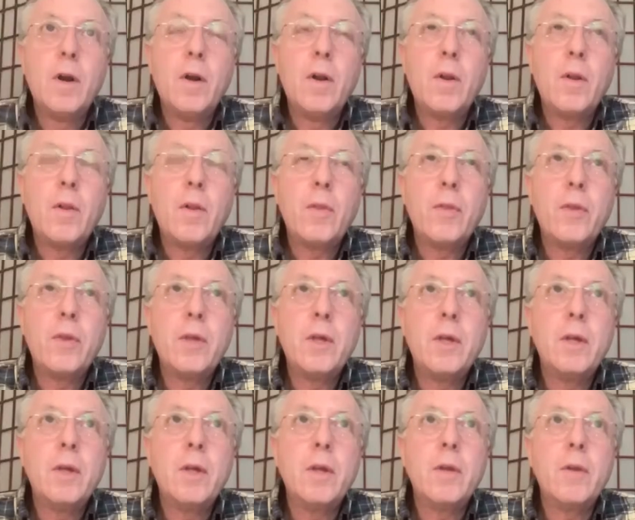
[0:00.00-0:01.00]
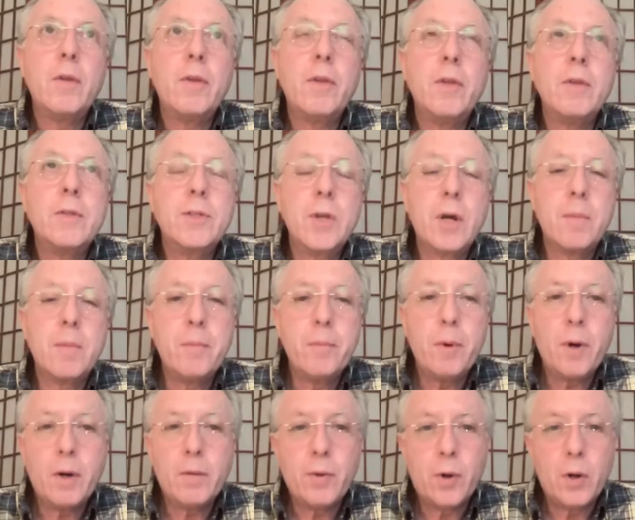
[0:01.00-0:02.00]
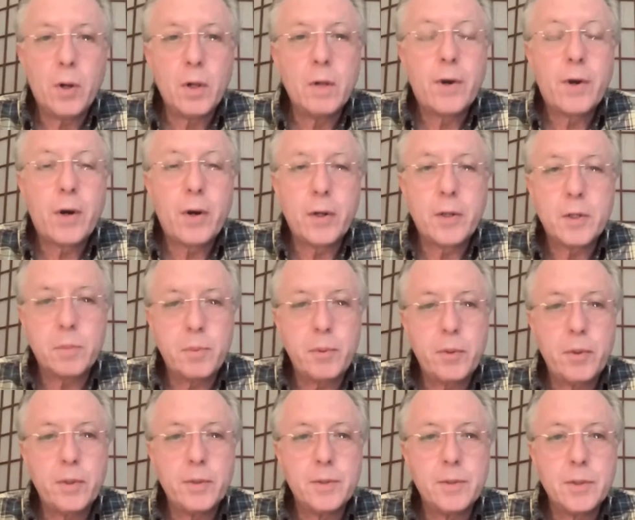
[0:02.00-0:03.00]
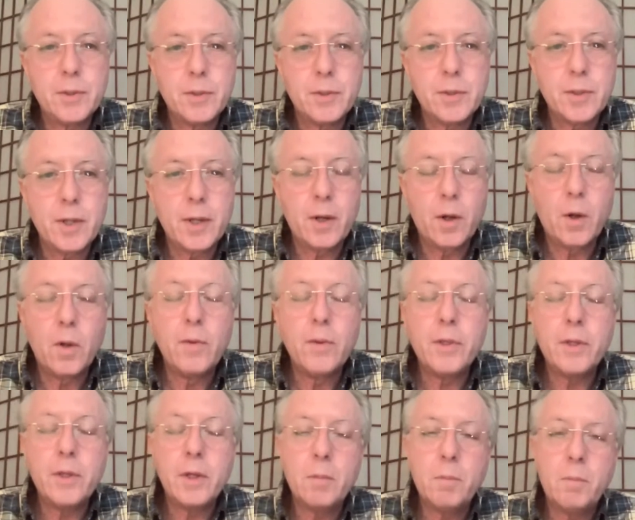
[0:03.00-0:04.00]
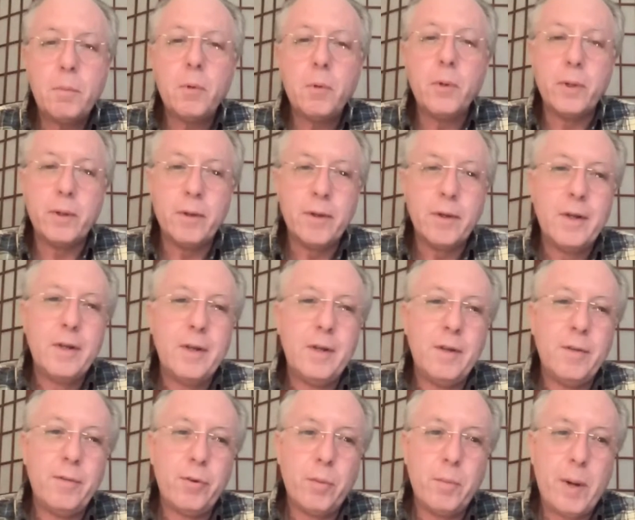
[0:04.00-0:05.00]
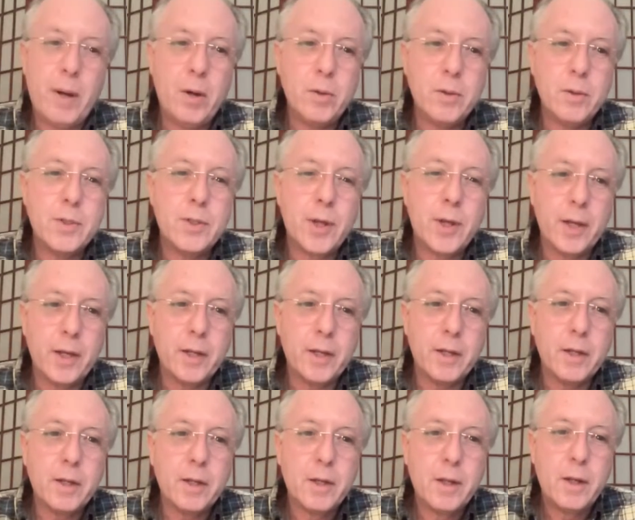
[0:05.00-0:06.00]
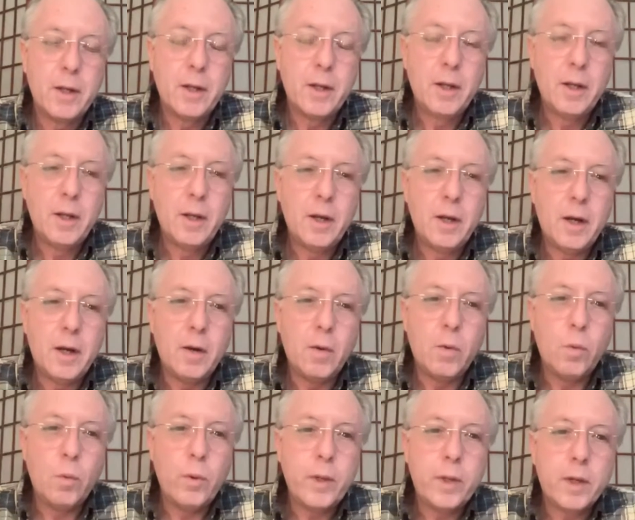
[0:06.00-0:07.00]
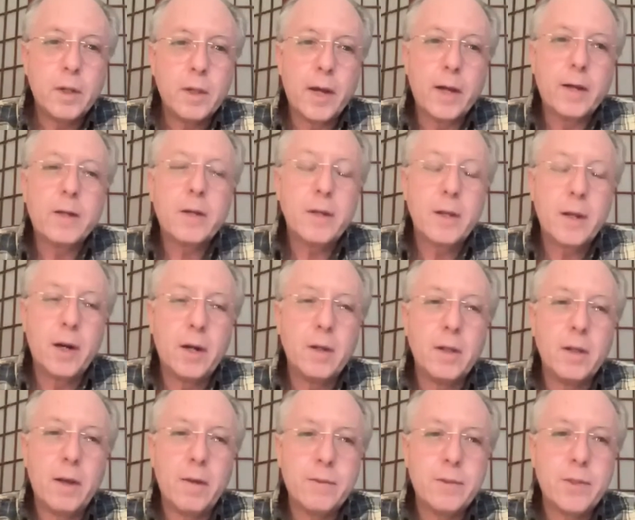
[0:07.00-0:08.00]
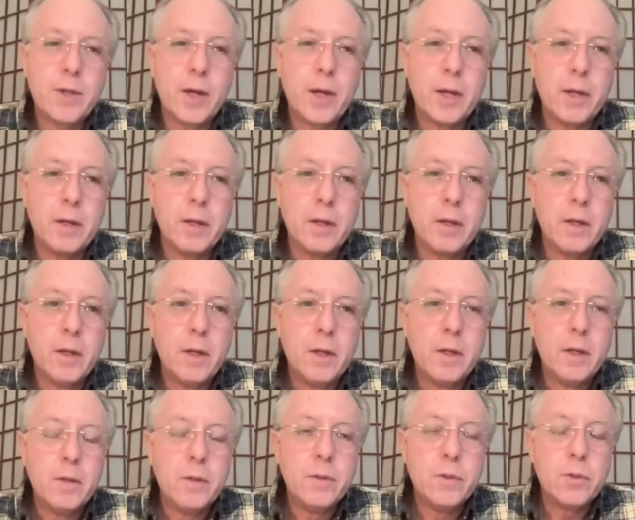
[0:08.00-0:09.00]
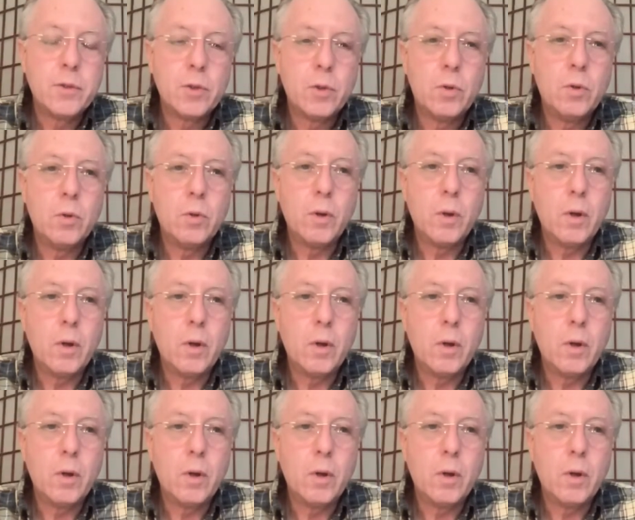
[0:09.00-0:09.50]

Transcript: the sum of all of our experiences and all the input from outside, we collect in our left side. So